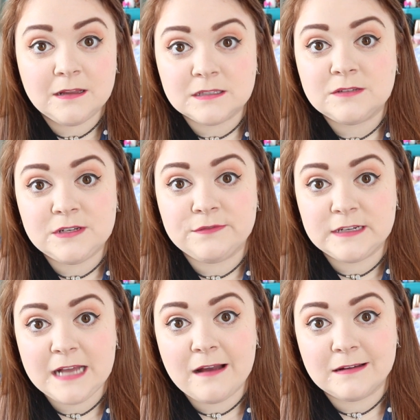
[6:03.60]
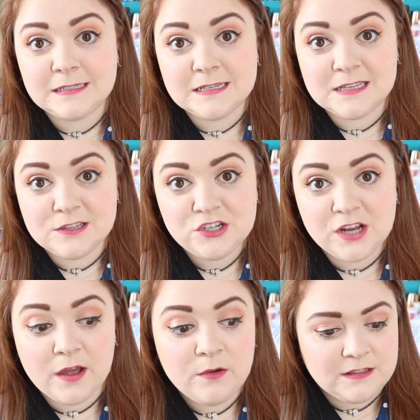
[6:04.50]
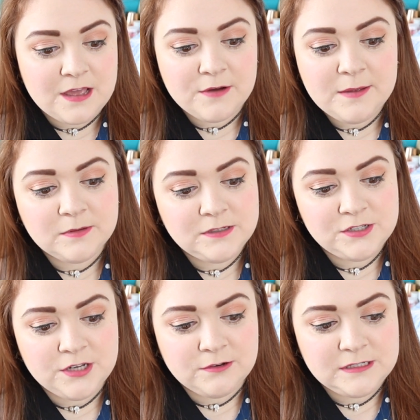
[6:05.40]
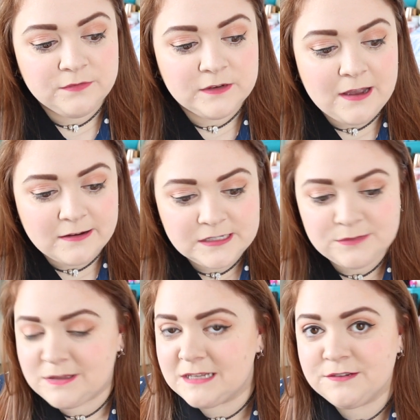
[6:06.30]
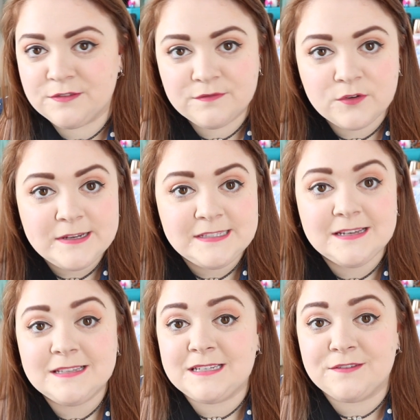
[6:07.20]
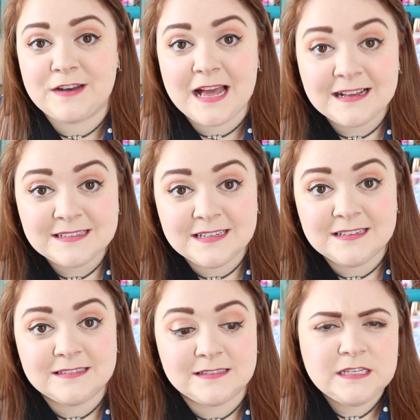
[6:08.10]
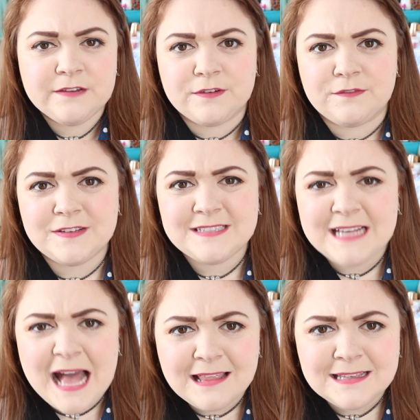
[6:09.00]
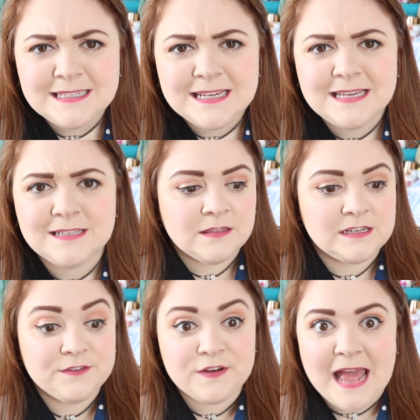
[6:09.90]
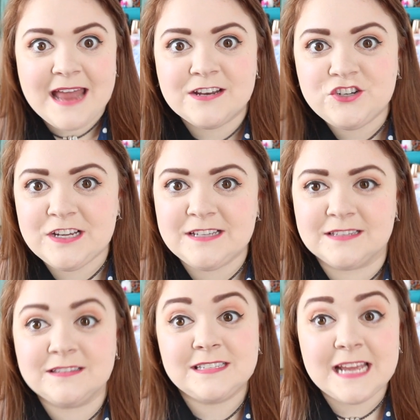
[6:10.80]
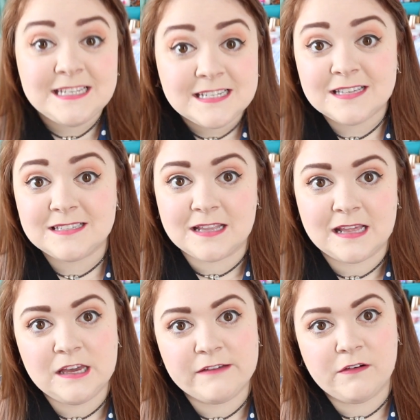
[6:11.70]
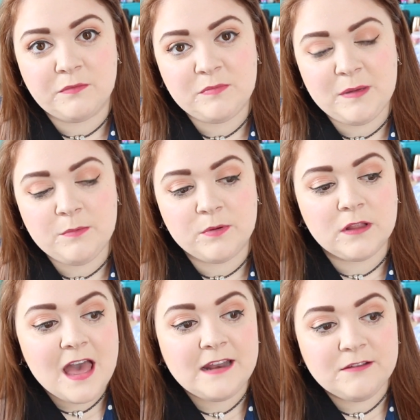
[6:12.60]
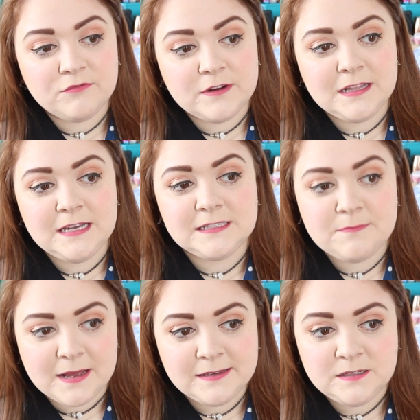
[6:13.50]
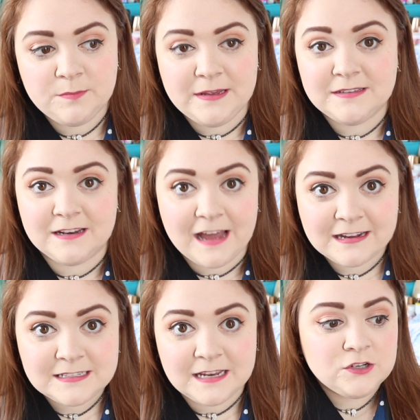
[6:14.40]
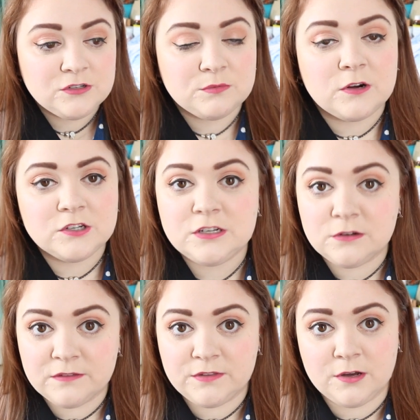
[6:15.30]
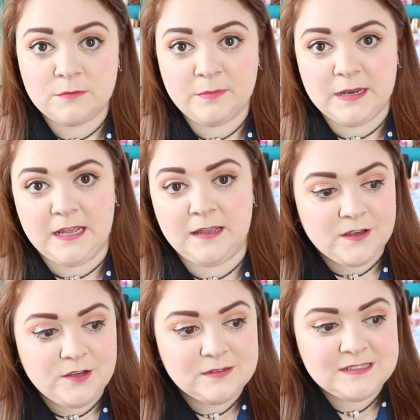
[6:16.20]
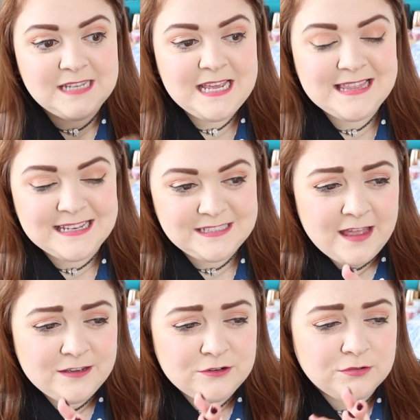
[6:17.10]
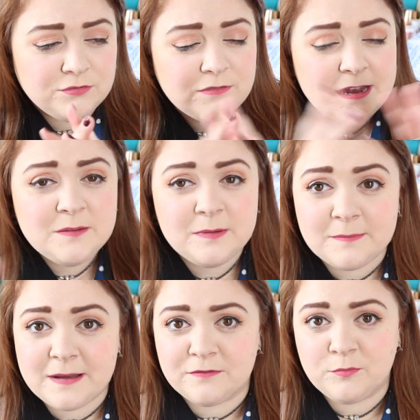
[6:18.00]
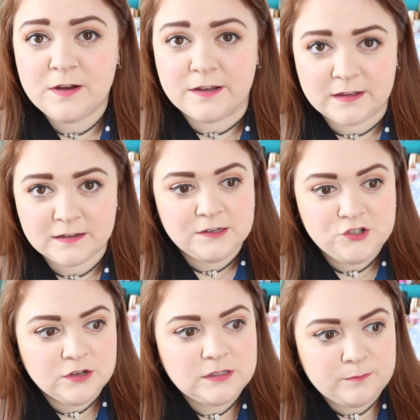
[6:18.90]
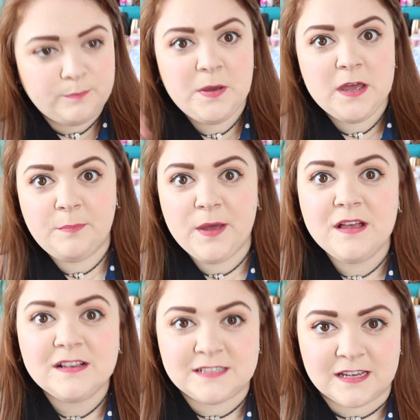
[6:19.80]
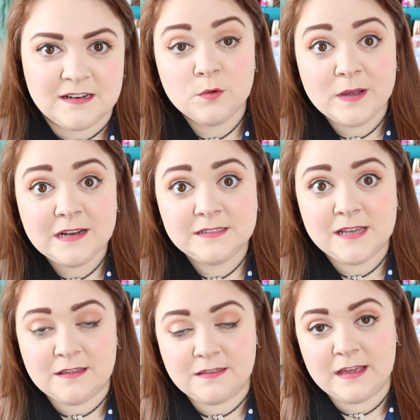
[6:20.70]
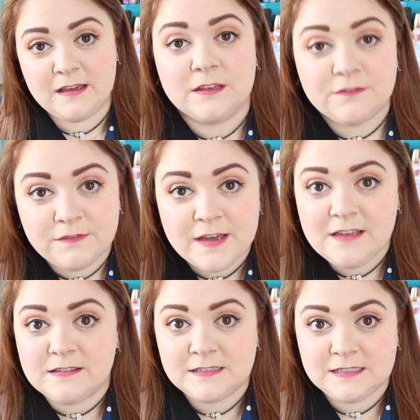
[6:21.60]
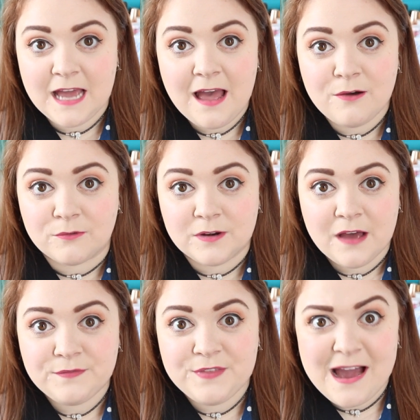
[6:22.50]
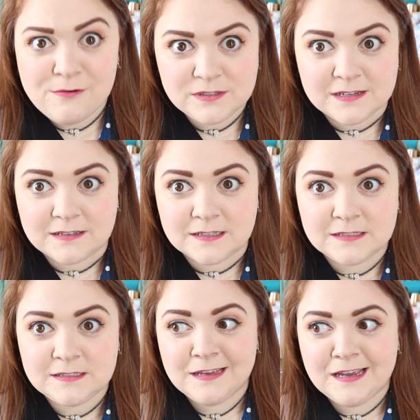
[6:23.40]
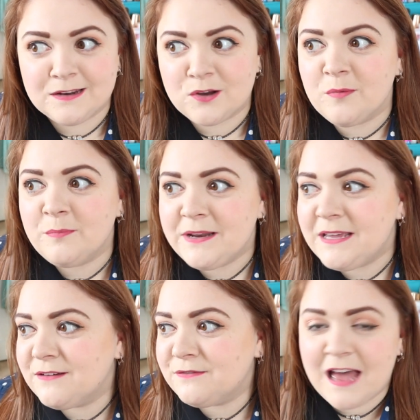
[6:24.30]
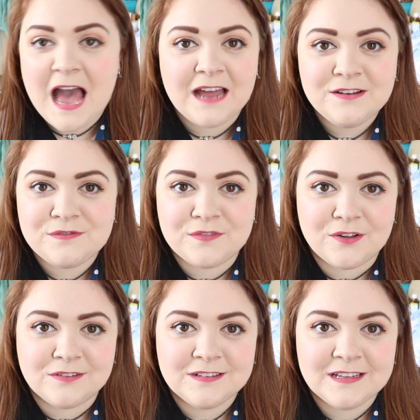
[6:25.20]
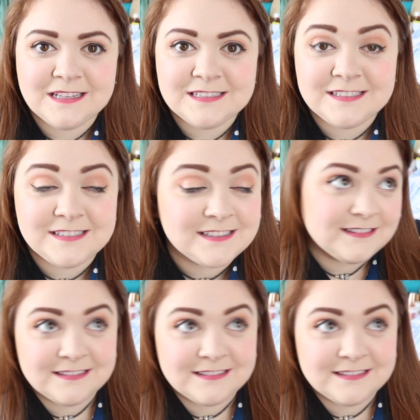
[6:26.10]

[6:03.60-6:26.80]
lots of different characters in the show. They're able to show different characters with their different voices, different accents, different physicalities, the different energies and statuses that they give off with people. And it really is a masterpiece in acting. Just watching all of the company, you see this incredible amount of work just per person. When I say that they convey this town of thousands in a company of a handful. It's